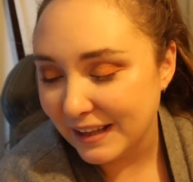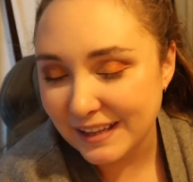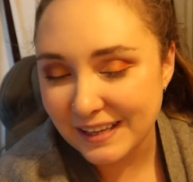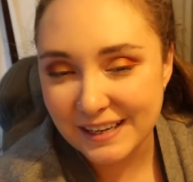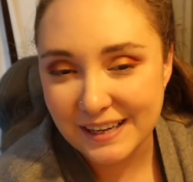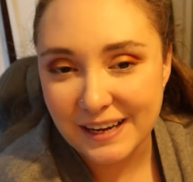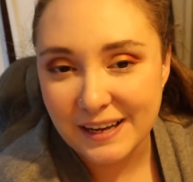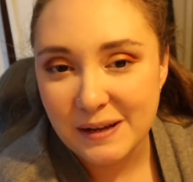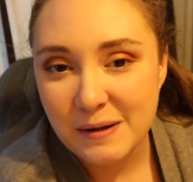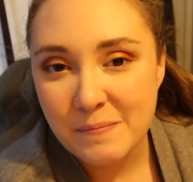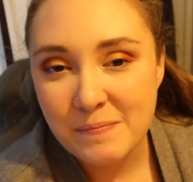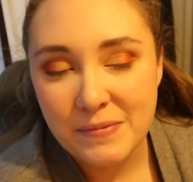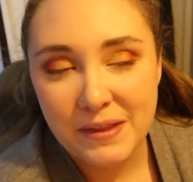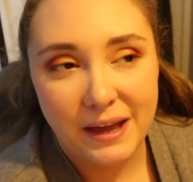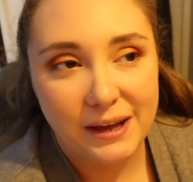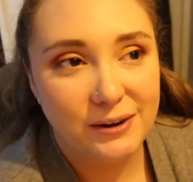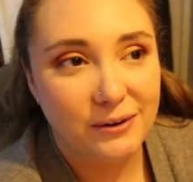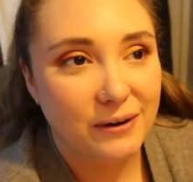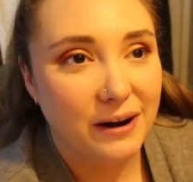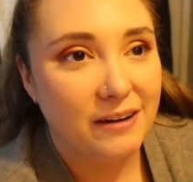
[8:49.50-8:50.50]
I like,
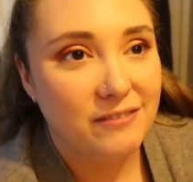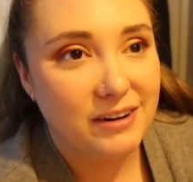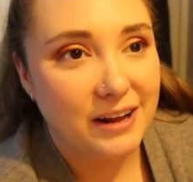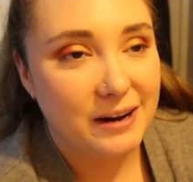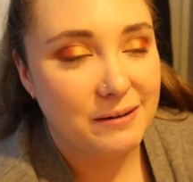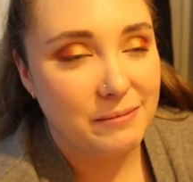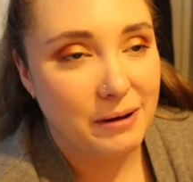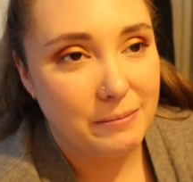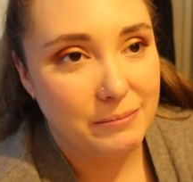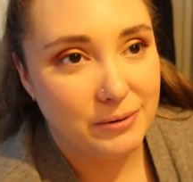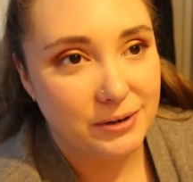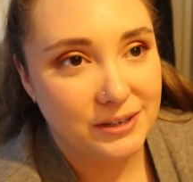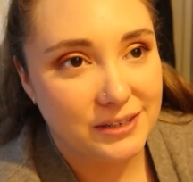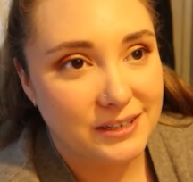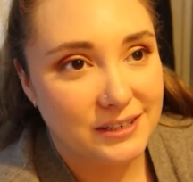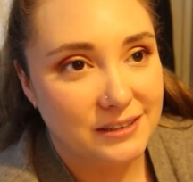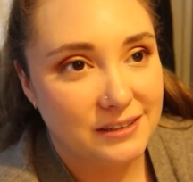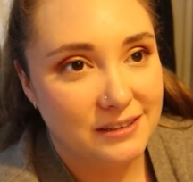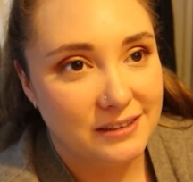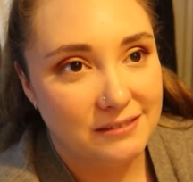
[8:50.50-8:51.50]
I don't have to edit my
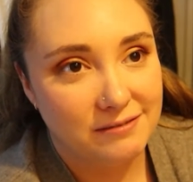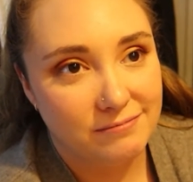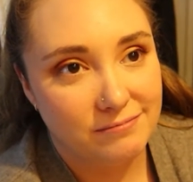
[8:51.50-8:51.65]
book.